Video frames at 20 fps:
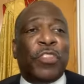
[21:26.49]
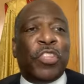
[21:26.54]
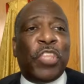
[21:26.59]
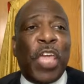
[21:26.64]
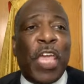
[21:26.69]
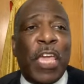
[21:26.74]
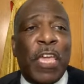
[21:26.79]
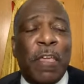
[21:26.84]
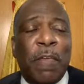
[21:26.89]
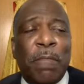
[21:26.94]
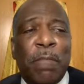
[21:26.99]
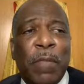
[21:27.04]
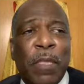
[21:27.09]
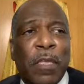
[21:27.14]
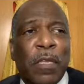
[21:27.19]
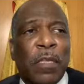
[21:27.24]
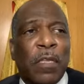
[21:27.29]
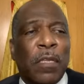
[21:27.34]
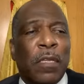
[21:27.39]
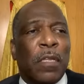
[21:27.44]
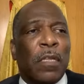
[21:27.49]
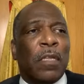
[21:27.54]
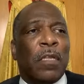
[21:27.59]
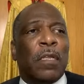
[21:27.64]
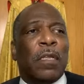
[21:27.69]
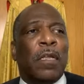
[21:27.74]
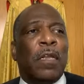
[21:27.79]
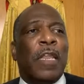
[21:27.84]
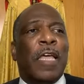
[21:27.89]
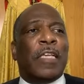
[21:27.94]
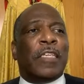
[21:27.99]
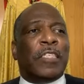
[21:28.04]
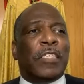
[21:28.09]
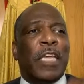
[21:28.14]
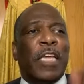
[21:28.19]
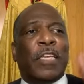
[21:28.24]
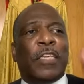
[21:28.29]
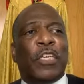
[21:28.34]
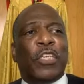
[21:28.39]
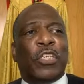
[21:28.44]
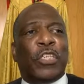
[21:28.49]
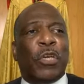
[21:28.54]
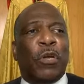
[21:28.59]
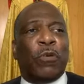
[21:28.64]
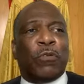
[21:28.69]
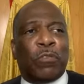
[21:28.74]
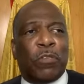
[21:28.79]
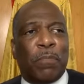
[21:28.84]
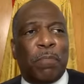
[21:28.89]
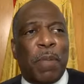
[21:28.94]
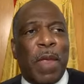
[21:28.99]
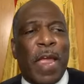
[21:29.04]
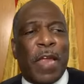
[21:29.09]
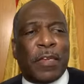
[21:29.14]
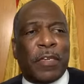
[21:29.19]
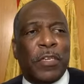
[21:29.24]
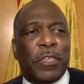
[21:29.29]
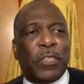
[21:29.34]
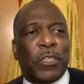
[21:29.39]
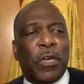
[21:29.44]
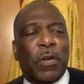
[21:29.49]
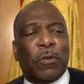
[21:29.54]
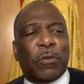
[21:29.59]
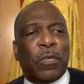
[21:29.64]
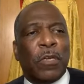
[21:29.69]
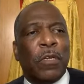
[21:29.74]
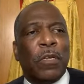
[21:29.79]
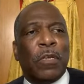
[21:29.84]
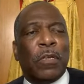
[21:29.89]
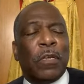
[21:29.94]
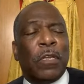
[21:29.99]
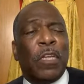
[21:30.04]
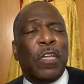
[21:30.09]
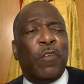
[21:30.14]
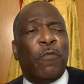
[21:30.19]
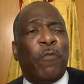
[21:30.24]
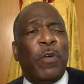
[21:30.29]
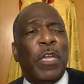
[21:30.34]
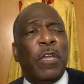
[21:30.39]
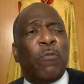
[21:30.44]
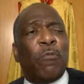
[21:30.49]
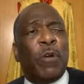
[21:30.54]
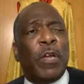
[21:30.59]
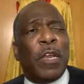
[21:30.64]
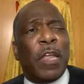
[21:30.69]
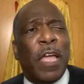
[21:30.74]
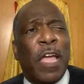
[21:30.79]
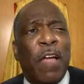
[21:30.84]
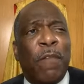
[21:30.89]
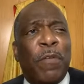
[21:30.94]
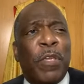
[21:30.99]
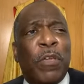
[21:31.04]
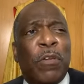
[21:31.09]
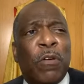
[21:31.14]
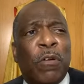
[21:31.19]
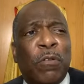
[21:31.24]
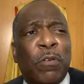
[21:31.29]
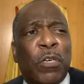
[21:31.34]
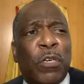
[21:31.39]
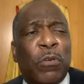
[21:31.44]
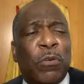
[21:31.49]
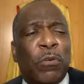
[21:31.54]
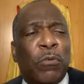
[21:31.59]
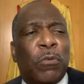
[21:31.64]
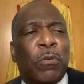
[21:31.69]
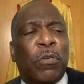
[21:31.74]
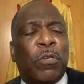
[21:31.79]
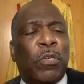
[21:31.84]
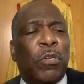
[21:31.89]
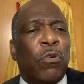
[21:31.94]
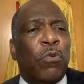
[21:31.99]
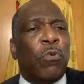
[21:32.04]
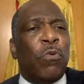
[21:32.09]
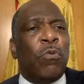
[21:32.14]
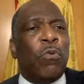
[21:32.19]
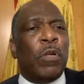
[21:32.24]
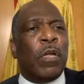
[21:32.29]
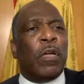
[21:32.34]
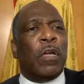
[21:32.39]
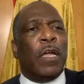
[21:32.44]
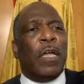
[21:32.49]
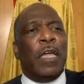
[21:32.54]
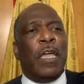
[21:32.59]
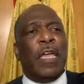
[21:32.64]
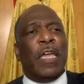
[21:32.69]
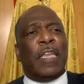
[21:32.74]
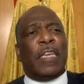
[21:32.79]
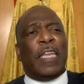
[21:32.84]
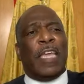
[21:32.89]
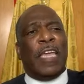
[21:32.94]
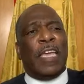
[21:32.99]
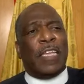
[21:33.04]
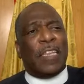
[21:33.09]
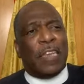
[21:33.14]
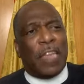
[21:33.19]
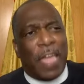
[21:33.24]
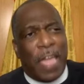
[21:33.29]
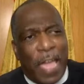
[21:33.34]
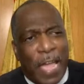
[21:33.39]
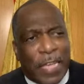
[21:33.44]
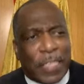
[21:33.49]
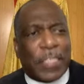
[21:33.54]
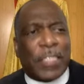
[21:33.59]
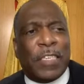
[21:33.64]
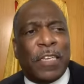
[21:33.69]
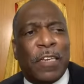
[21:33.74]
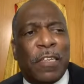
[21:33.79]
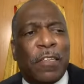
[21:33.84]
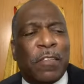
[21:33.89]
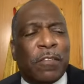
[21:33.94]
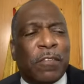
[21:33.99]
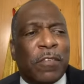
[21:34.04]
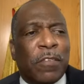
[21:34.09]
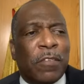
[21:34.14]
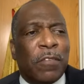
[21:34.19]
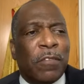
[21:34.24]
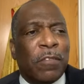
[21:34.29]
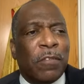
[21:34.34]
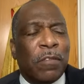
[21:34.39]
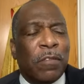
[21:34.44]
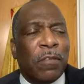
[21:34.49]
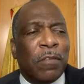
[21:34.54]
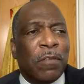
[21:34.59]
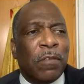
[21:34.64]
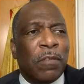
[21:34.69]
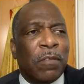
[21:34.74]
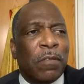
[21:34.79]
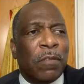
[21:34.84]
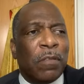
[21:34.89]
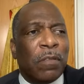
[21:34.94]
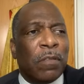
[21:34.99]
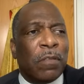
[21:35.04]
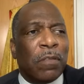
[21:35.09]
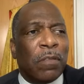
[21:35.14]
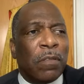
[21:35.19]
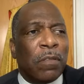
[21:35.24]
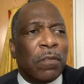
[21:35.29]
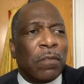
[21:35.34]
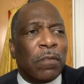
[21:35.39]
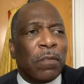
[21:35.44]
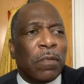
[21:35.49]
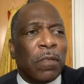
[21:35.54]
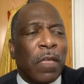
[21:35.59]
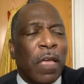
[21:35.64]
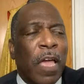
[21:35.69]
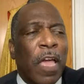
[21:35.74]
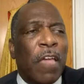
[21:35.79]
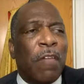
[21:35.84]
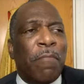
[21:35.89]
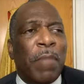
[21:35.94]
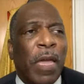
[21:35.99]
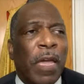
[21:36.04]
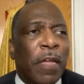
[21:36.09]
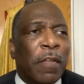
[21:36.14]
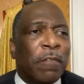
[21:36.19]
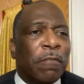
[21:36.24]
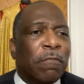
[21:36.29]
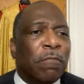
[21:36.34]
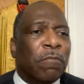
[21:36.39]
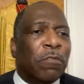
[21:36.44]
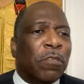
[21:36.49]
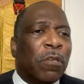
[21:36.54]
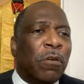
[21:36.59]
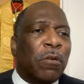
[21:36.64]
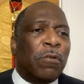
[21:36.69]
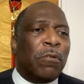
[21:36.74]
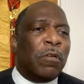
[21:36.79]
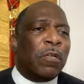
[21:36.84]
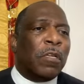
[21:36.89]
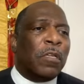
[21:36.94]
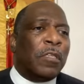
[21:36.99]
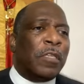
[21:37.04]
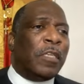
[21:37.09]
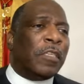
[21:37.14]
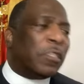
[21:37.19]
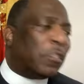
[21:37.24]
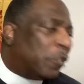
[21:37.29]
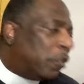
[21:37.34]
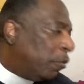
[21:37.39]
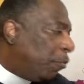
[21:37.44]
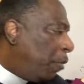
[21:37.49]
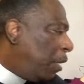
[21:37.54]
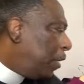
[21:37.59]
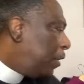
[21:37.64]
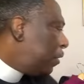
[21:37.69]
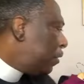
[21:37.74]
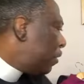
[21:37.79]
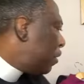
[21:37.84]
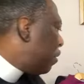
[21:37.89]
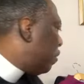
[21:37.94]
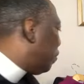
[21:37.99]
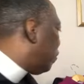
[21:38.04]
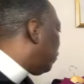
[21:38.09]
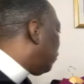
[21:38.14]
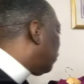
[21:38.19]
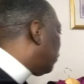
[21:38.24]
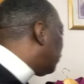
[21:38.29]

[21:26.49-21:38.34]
theme, let's take the church back to church. If we, whatever you're going to do, do it in excellence. Amen. So this is the way this goes.